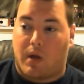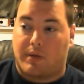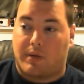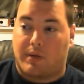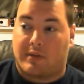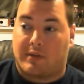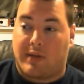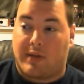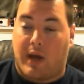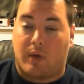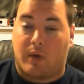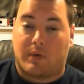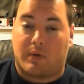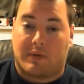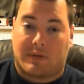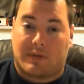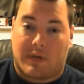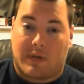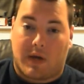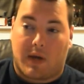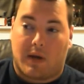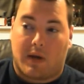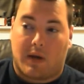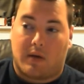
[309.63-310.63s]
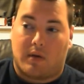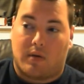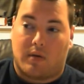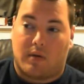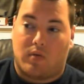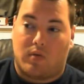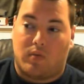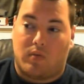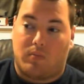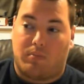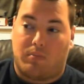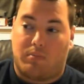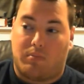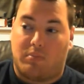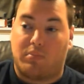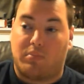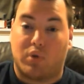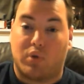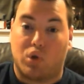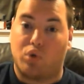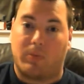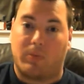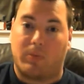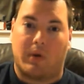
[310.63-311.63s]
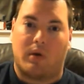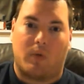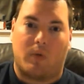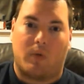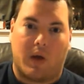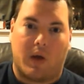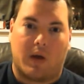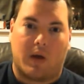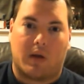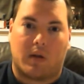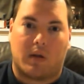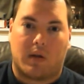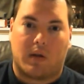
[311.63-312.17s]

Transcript: Sound design blew me away.